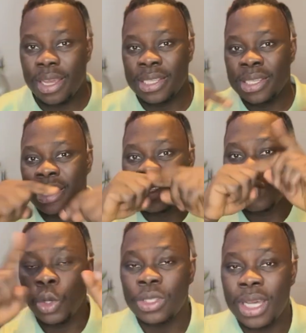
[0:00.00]
is the
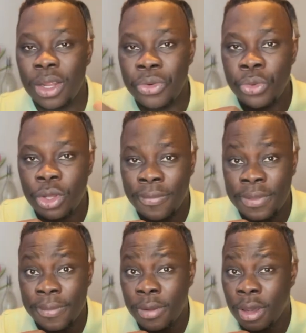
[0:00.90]
total rule of
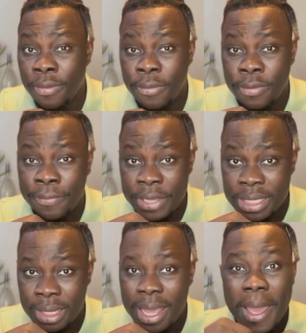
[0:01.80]
the visa.